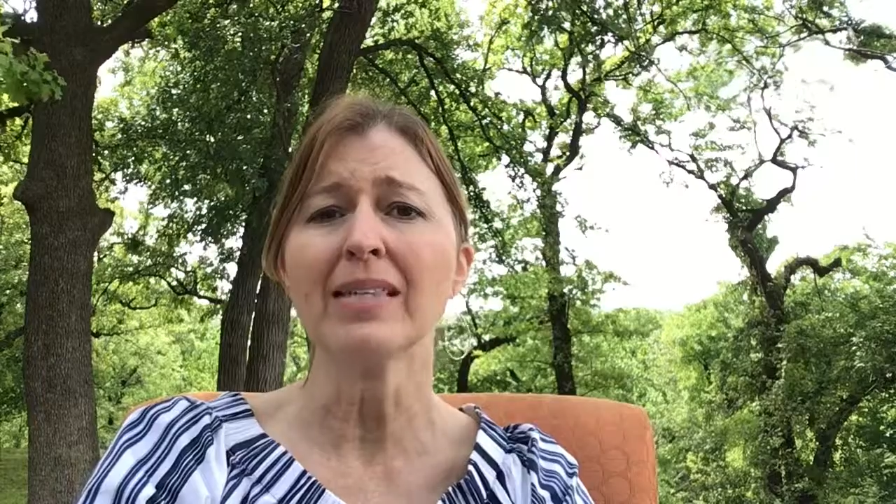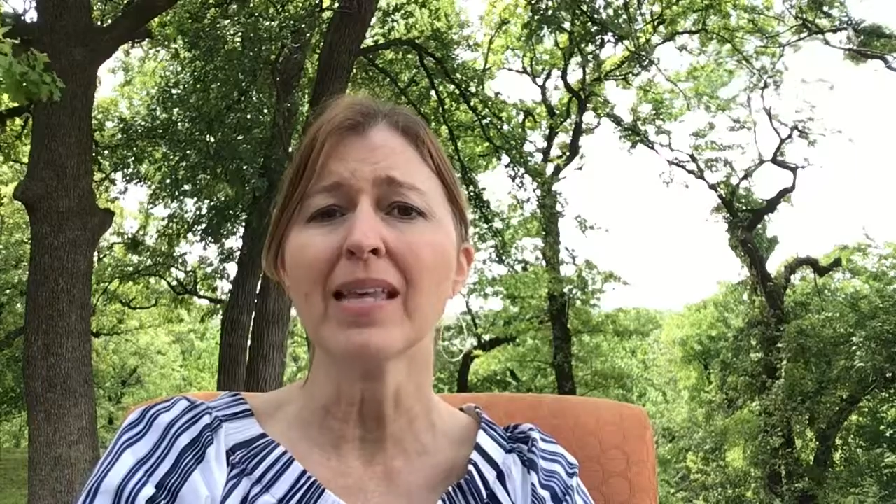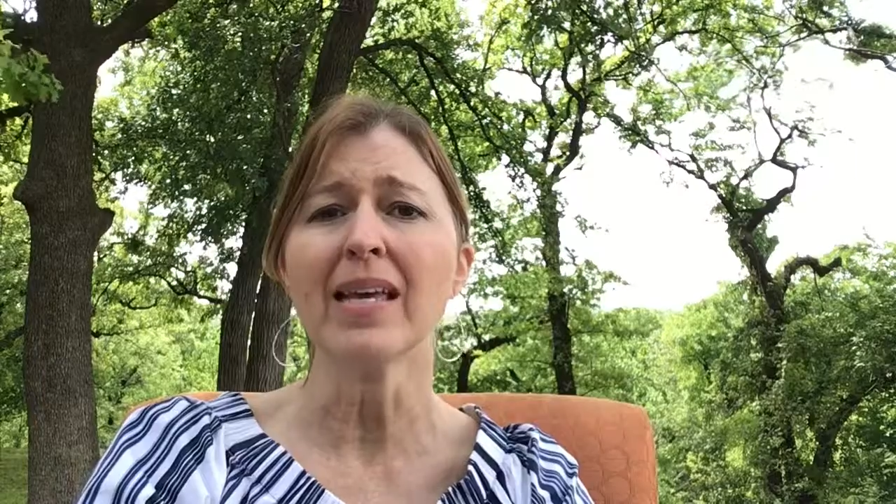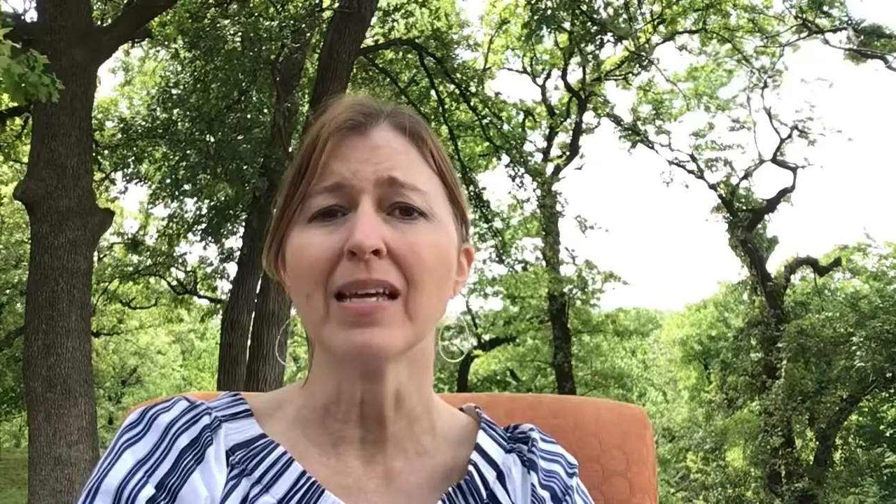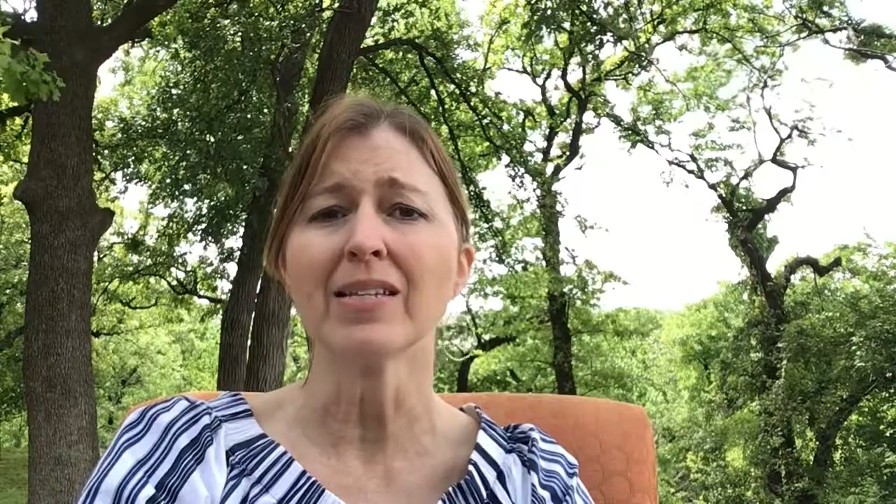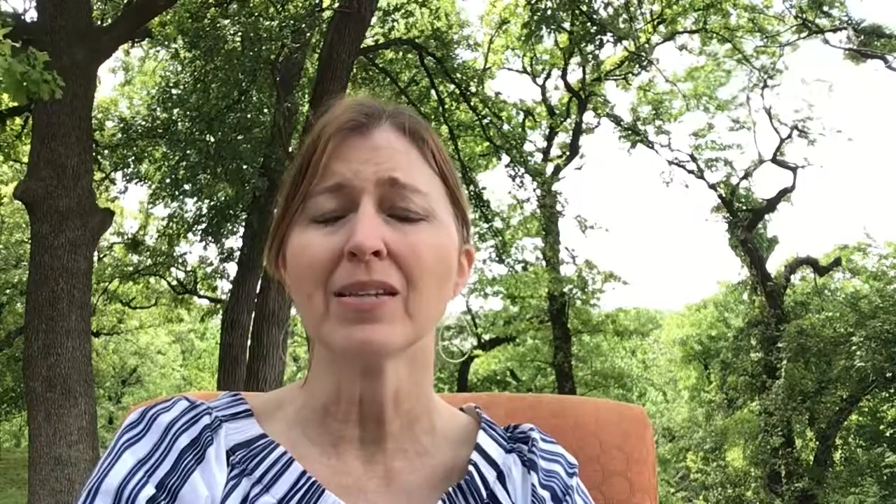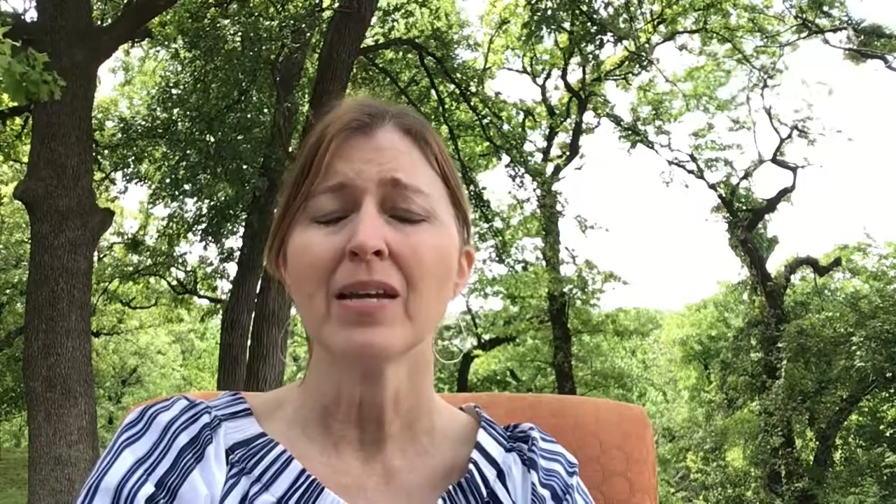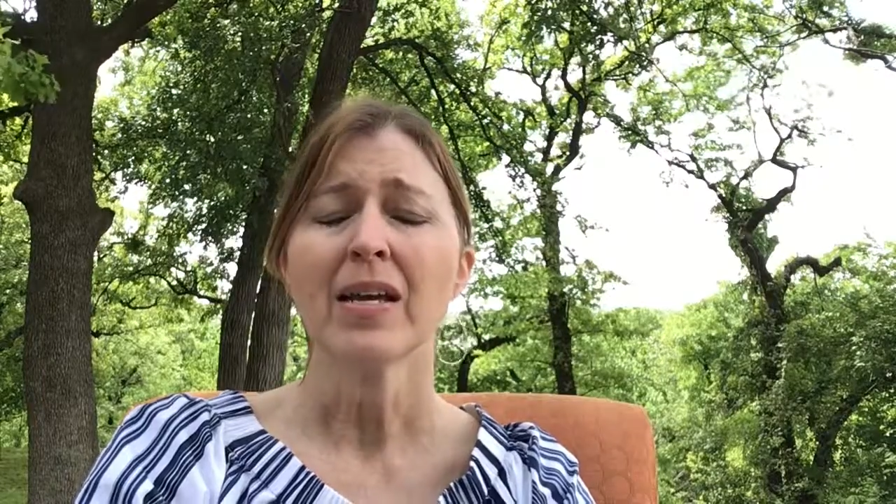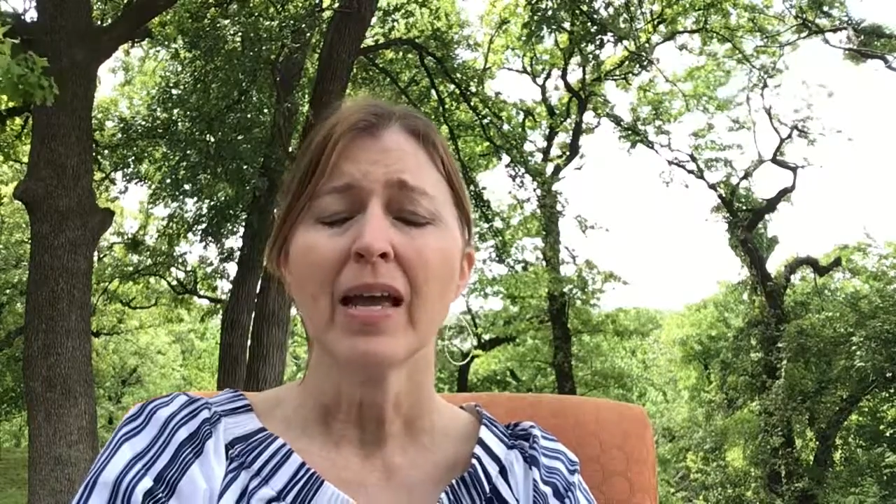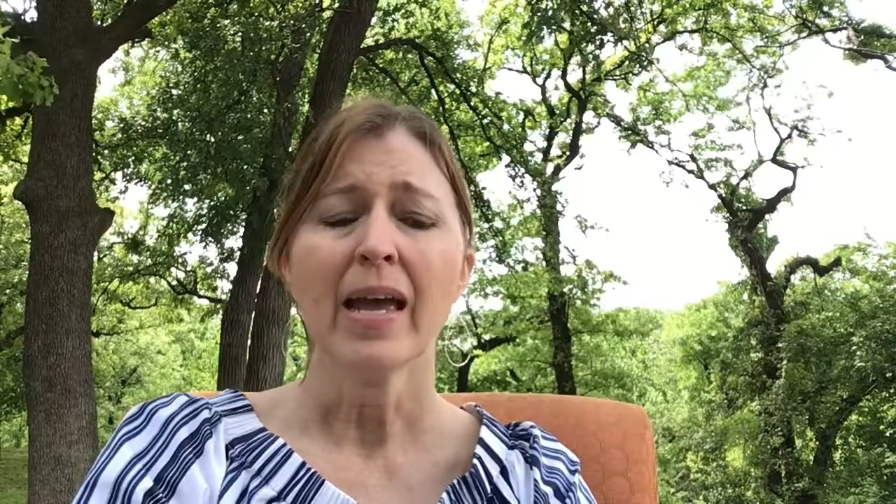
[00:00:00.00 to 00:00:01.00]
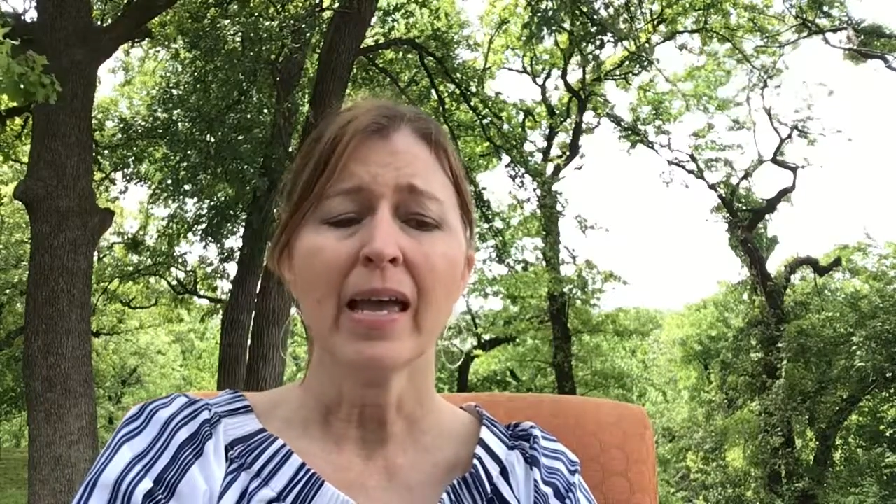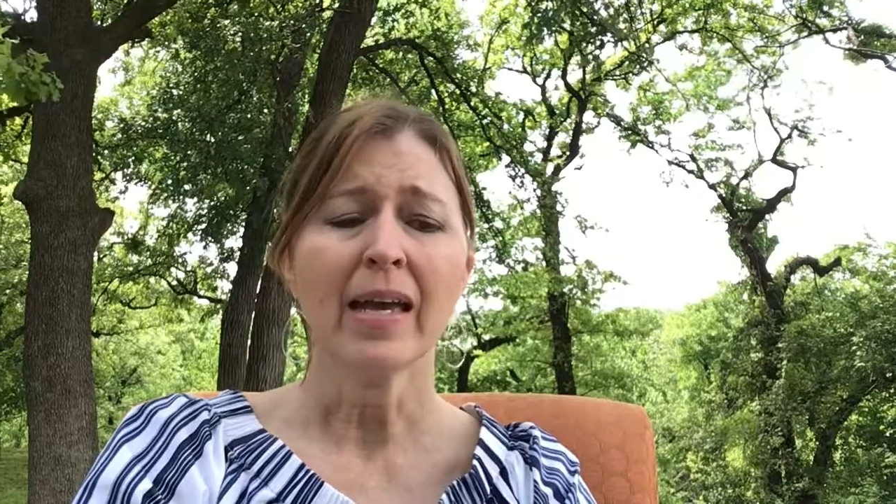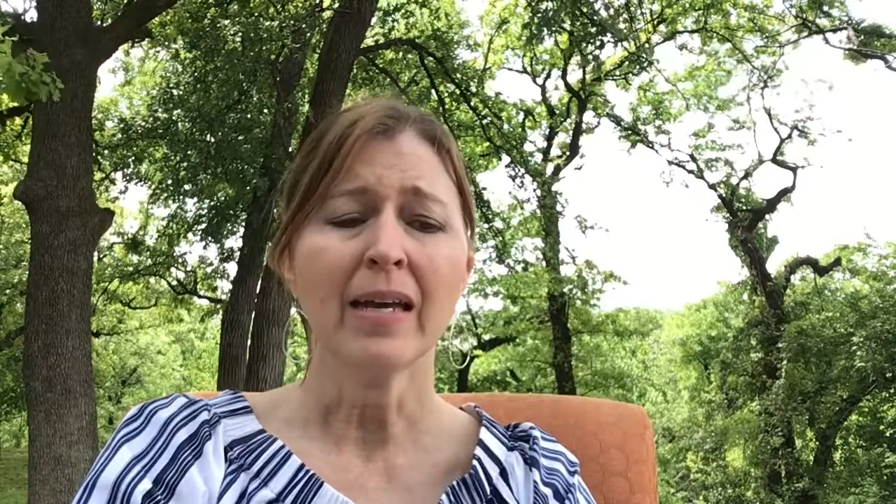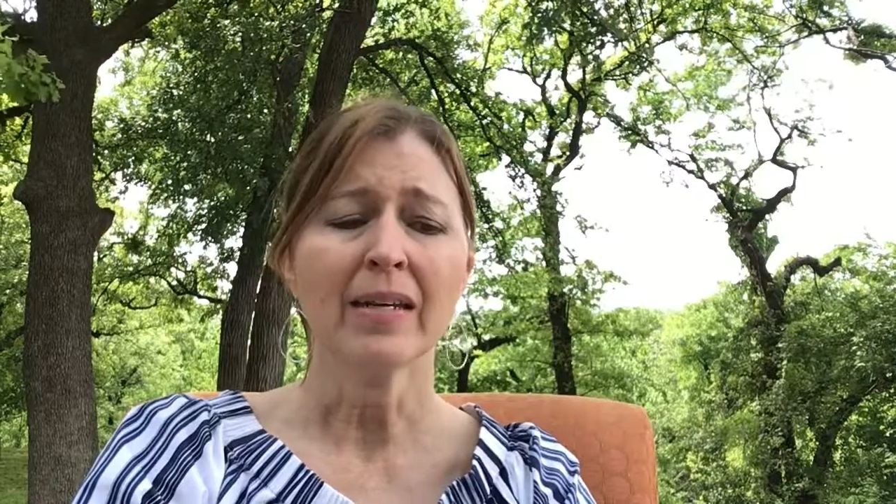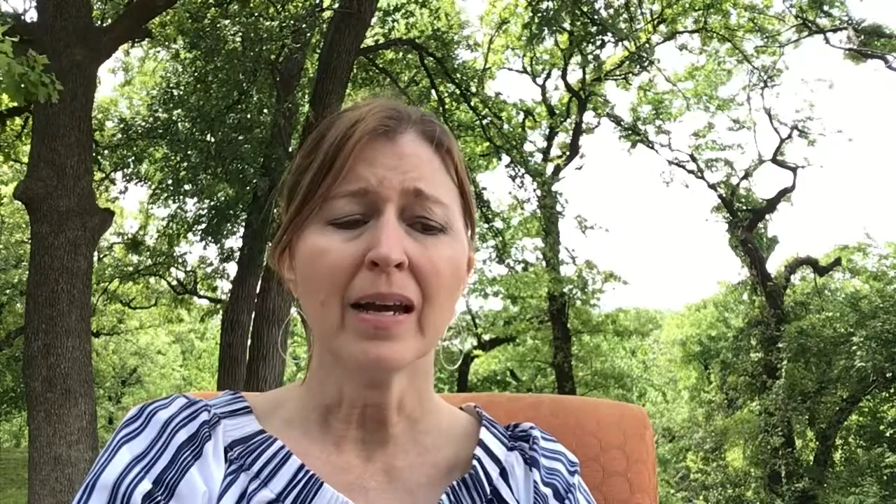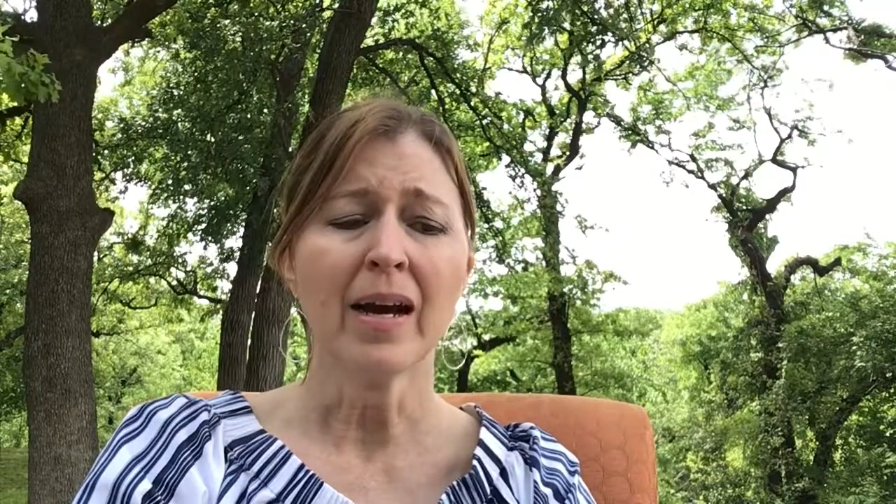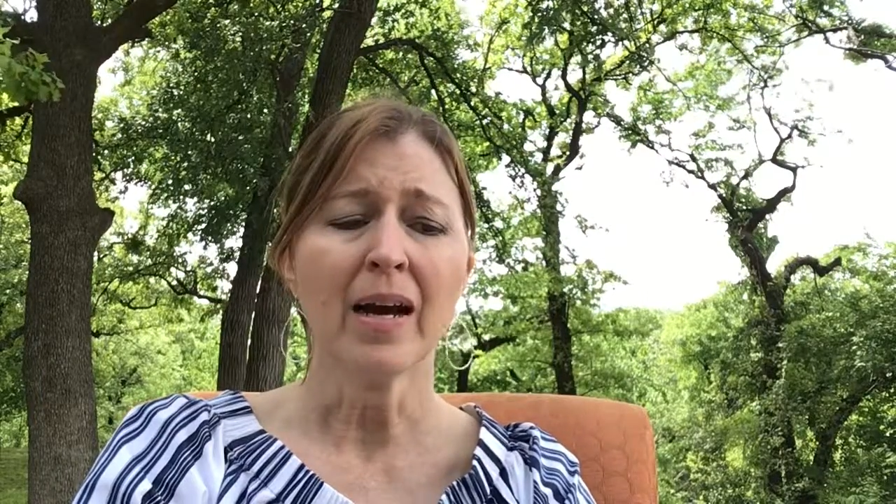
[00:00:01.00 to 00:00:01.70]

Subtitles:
things. And